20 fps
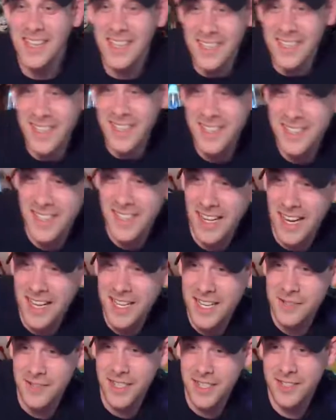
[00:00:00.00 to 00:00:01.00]
That's it. I
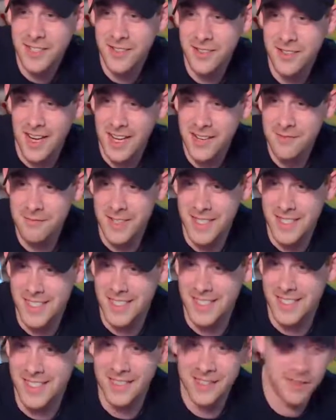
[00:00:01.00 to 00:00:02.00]
had to make sure I hadn't
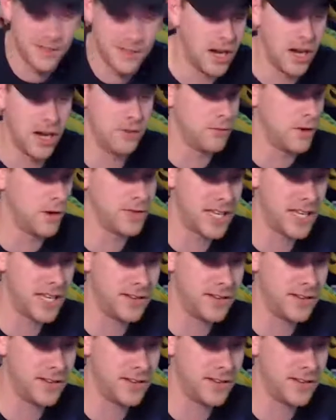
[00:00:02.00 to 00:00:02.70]
missed it. What was that?